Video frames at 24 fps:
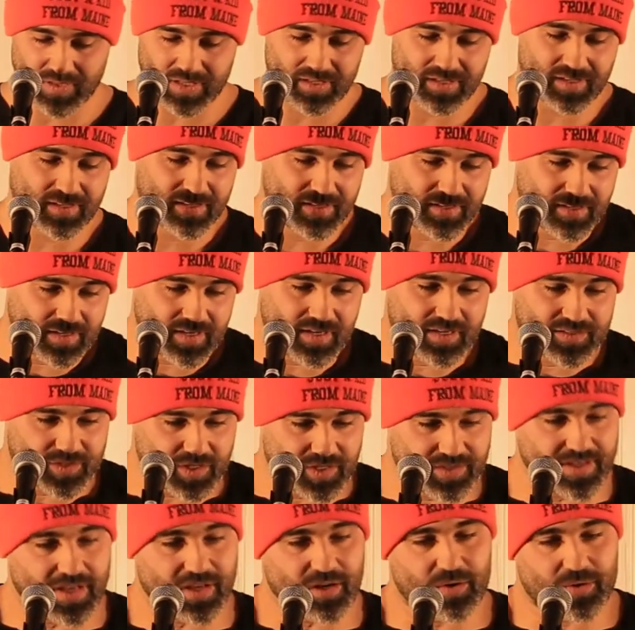It
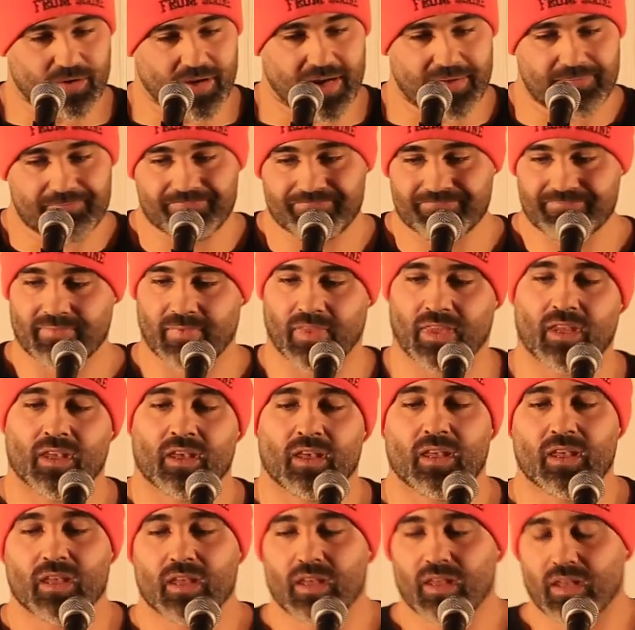turned out okay.
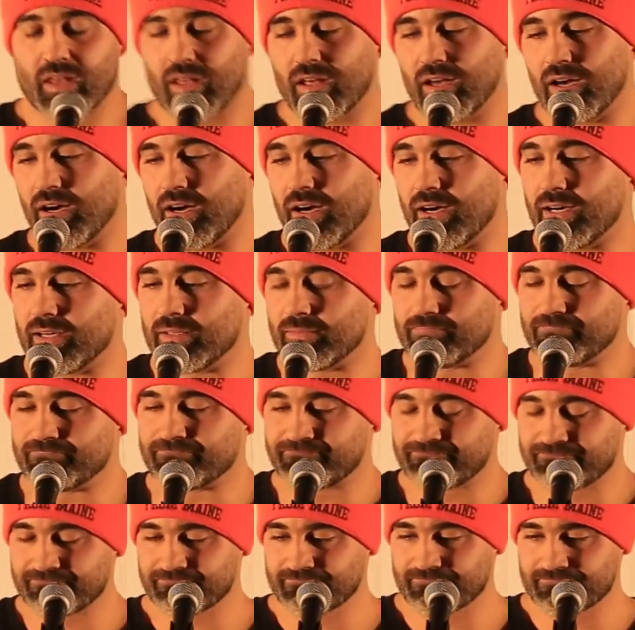Um,
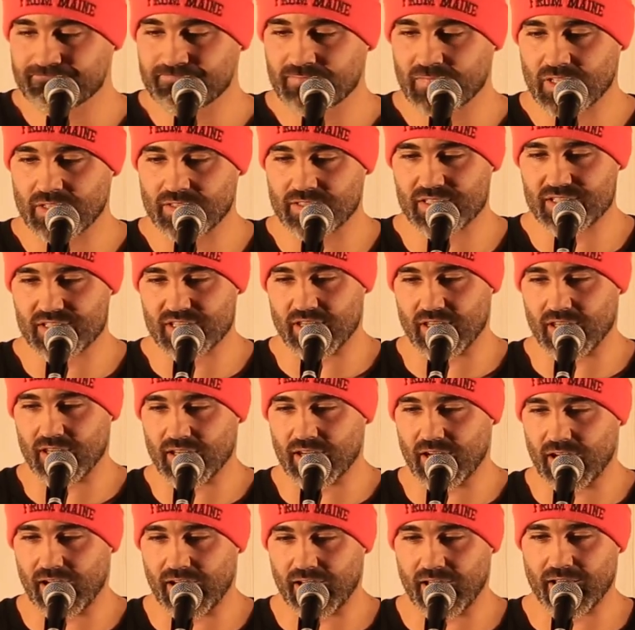let's see.
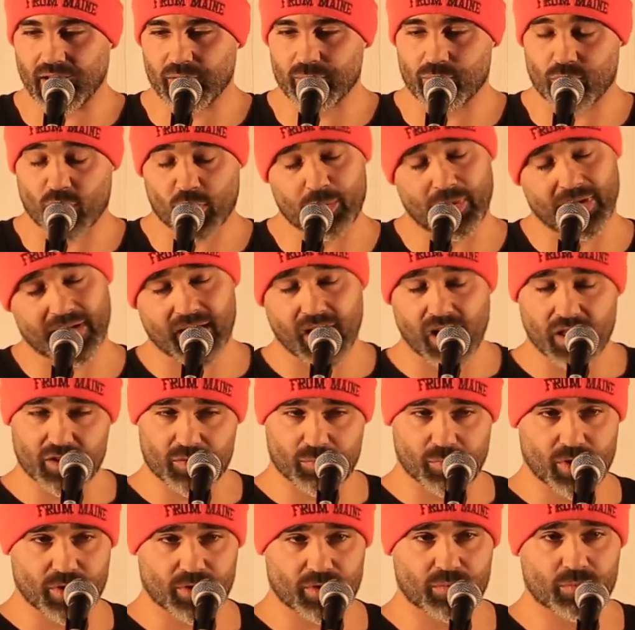I broke my
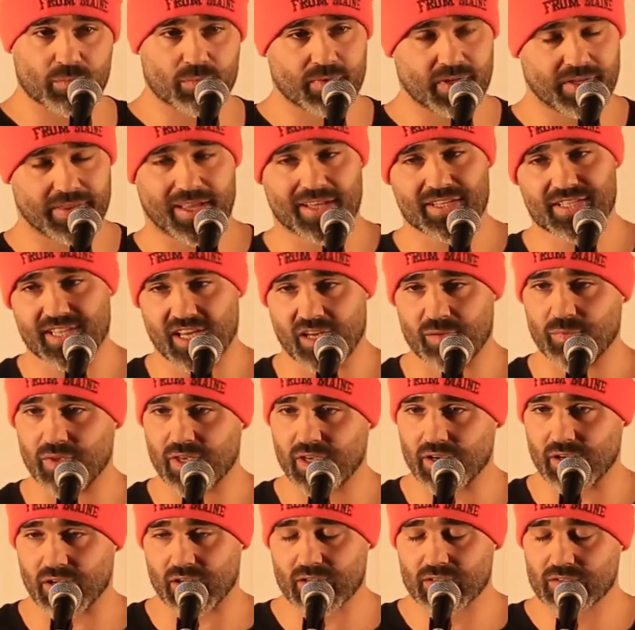collarbone in that same
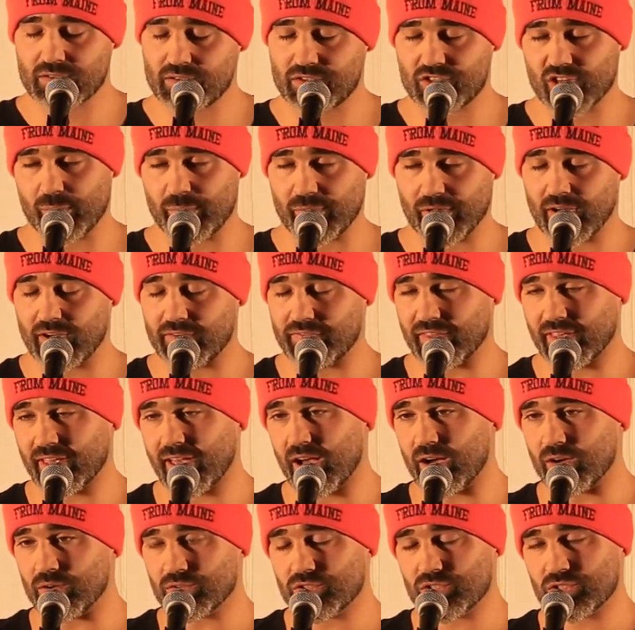year, jumping off the
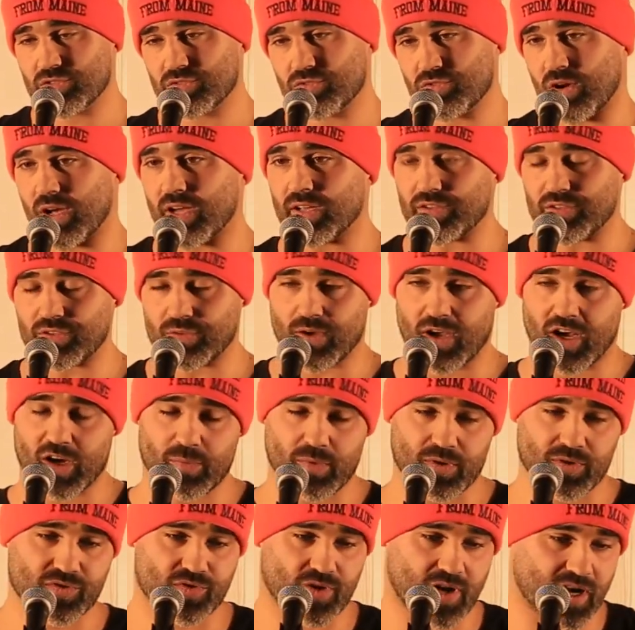couch, trying to
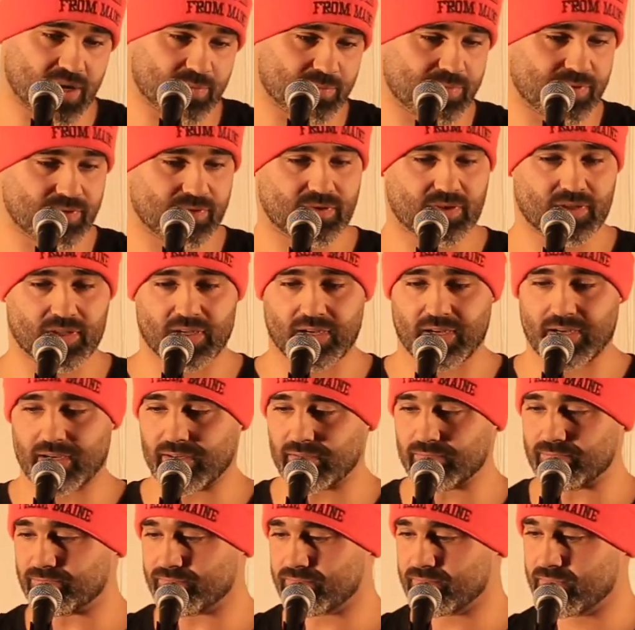elbow drop
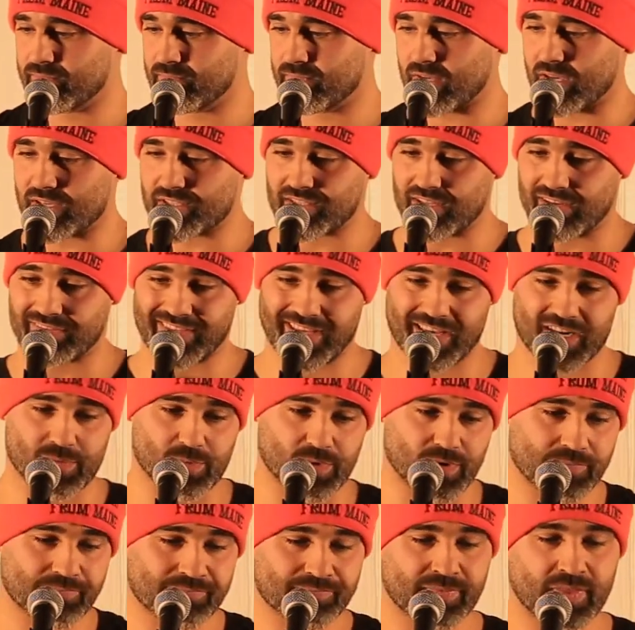um, a stuffed
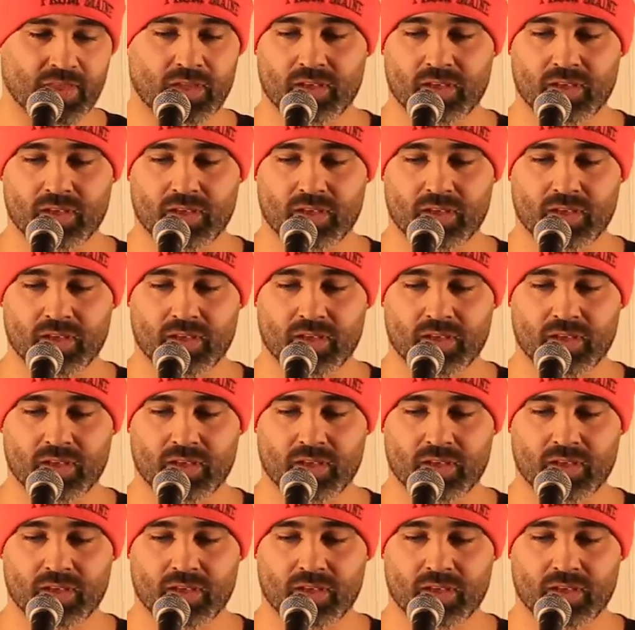animal.